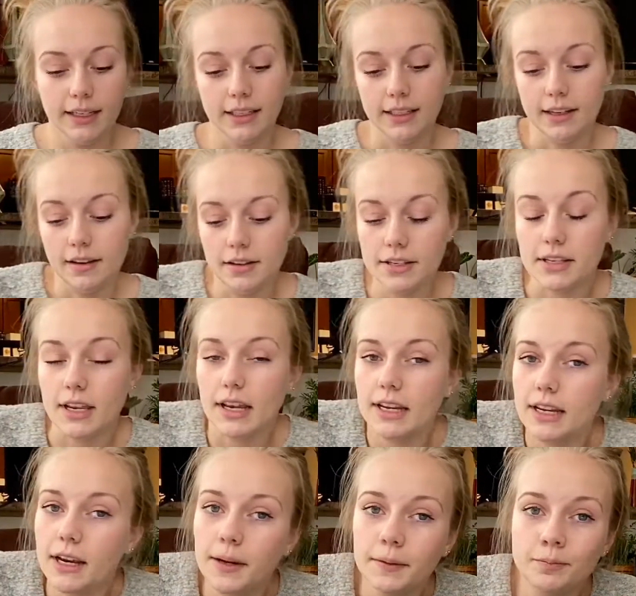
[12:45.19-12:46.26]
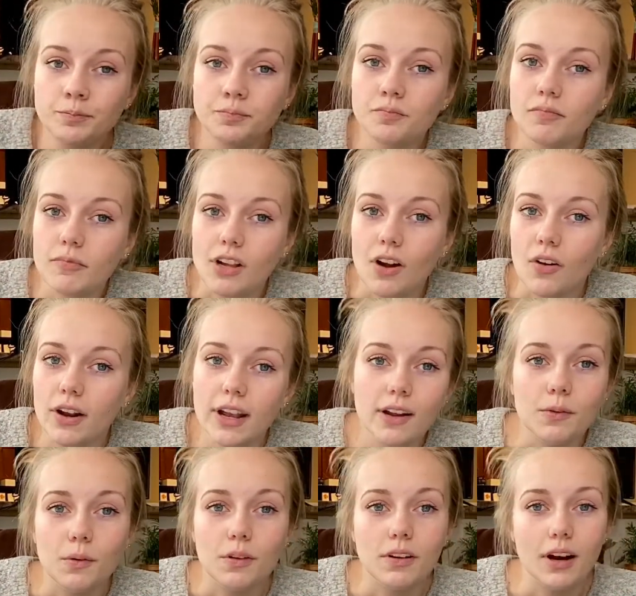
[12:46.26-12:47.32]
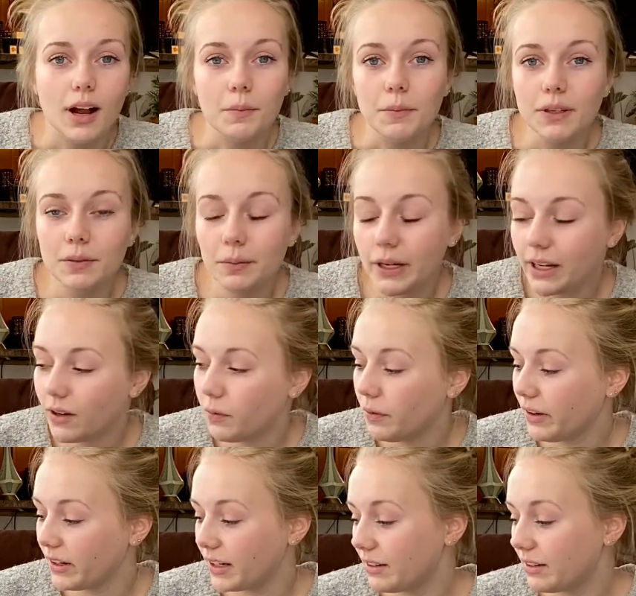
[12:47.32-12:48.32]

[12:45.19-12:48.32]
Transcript: It's like, okay, well, I'm gonna make it work.